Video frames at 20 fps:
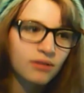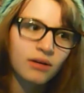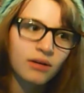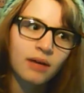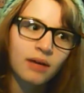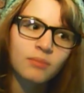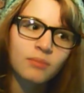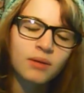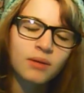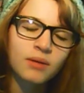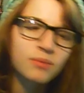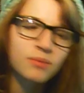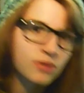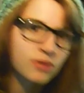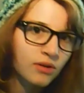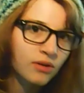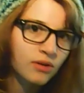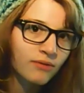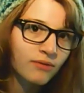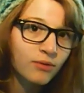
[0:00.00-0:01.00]
can be
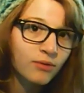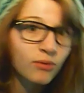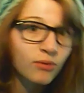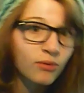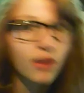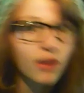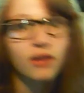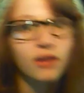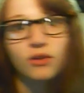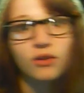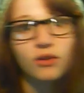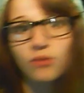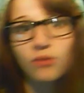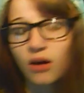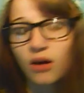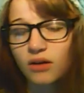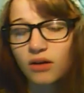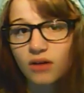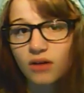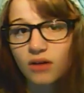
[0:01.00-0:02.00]
observed when you
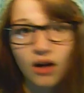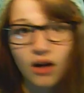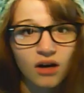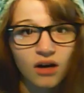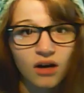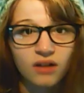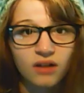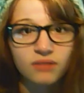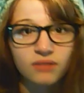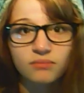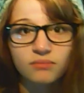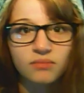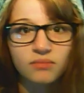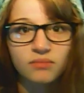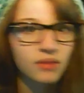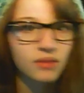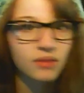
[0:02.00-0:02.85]
are on